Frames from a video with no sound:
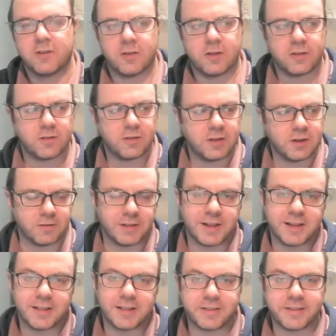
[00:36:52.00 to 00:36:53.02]

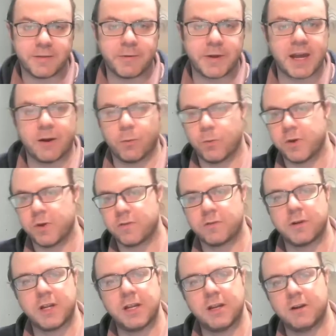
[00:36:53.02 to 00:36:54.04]
let's say we got a
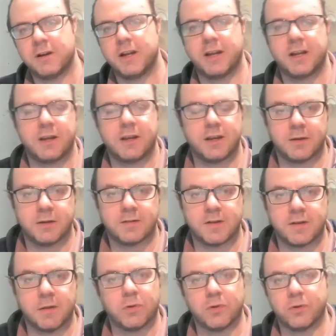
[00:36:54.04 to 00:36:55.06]
wizard here in
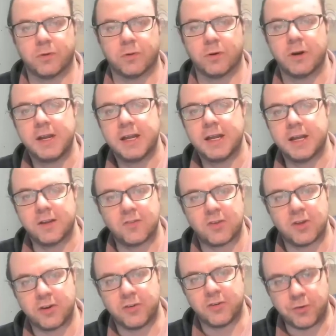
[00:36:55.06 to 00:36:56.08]
Dumbledore, and
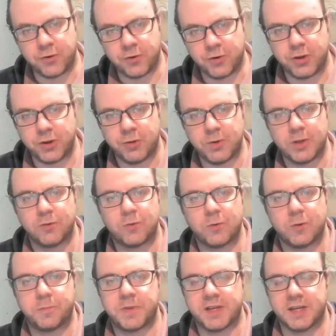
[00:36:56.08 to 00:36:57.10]
he's going to turn you
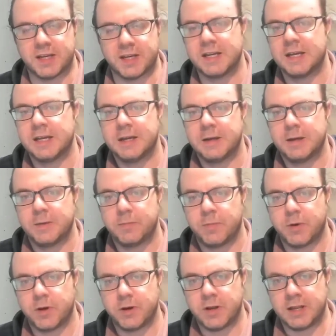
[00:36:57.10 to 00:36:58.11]
into a pig.
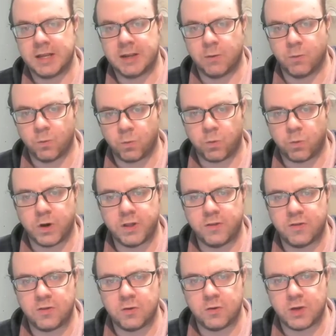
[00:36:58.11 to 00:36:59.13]
But
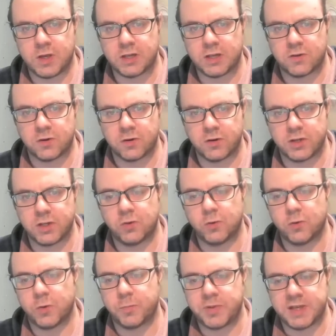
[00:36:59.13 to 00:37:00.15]
once you get turned
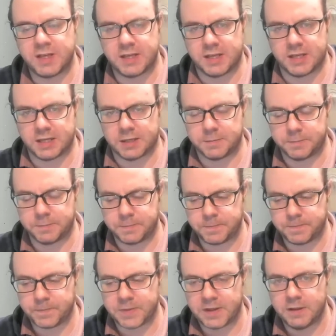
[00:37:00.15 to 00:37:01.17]
into a pig,
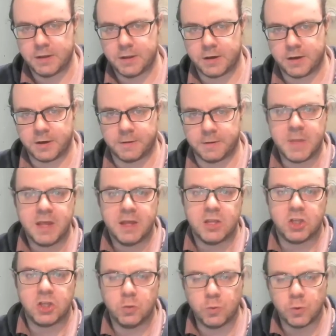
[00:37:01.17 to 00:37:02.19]

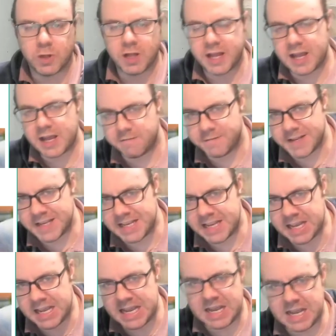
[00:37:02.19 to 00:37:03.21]
you will have
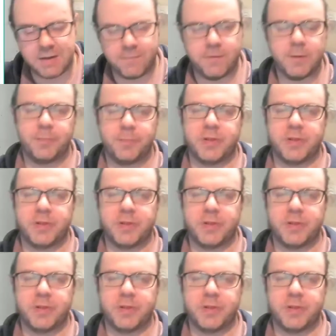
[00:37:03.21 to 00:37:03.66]
every